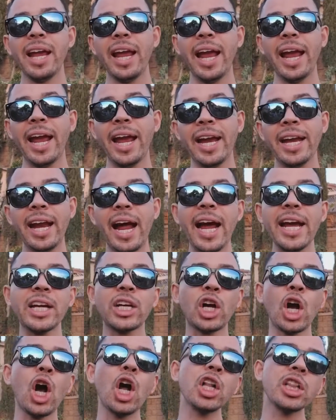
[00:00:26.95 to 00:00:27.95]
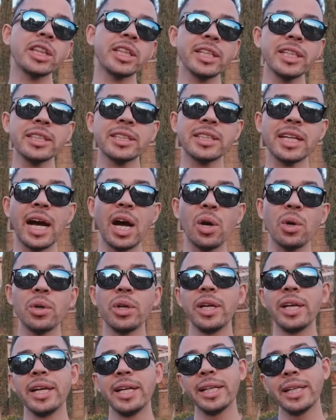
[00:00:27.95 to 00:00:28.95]
And I called this out
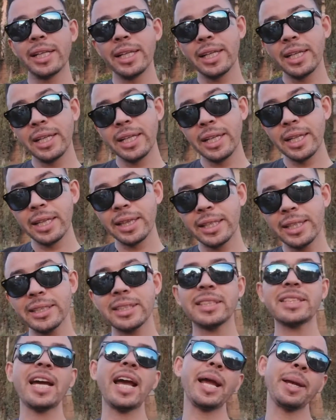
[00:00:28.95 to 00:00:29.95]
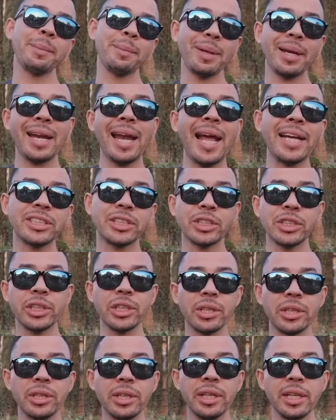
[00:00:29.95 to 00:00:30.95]
this time last
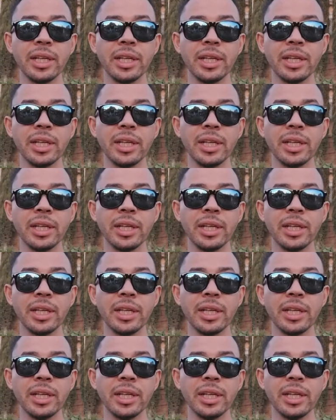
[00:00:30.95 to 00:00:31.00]
year.